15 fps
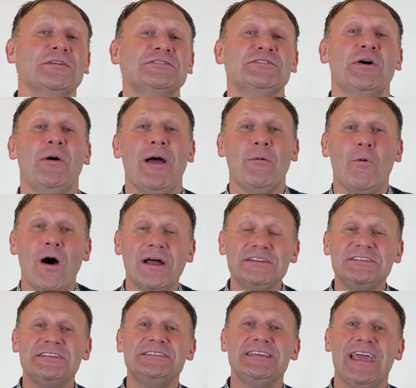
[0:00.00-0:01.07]
So I want
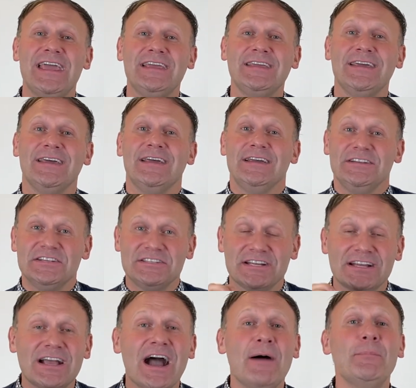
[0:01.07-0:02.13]
to take just
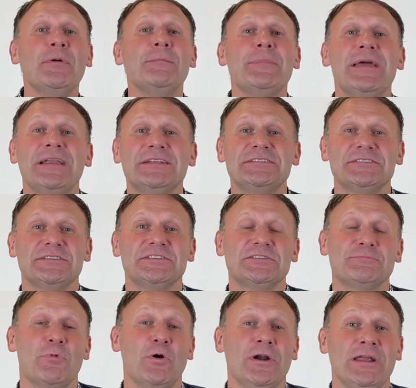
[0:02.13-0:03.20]
a couple minutes
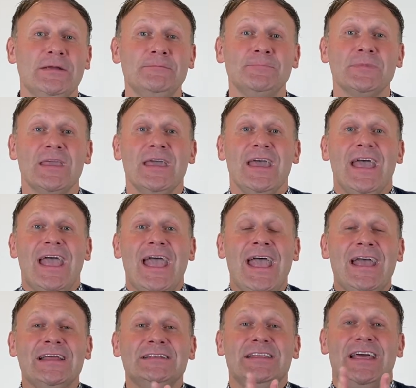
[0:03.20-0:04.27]
this morning
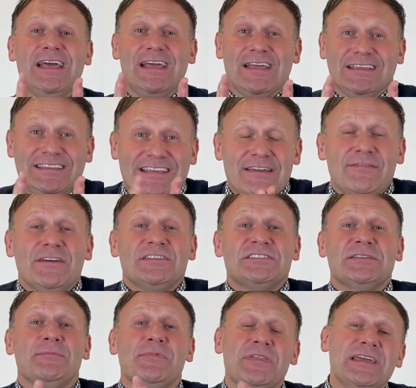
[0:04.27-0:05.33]
and give us
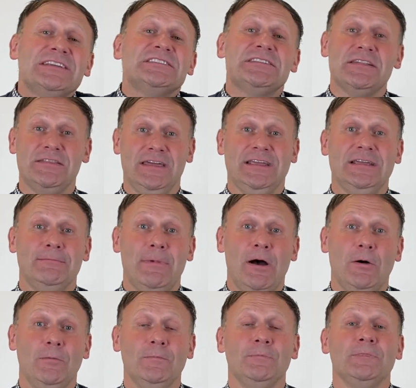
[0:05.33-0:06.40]
some things to think about.